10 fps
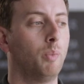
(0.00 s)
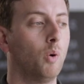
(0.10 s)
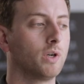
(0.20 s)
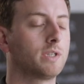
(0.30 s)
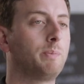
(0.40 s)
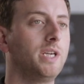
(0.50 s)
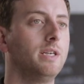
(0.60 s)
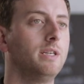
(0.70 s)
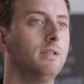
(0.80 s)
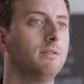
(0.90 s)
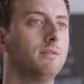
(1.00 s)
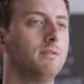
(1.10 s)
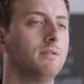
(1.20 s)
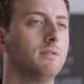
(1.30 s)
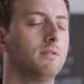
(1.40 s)
pour speed
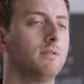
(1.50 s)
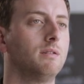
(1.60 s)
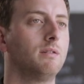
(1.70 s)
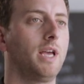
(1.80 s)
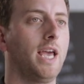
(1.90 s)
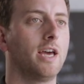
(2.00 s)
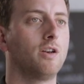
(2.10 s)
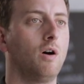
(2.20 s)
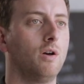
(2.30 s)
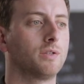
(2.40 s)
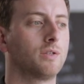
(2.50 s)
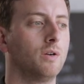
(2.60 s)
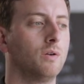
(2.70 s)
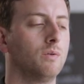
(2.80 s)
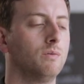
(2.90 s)
and
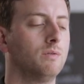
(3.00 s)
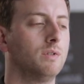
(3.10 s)
also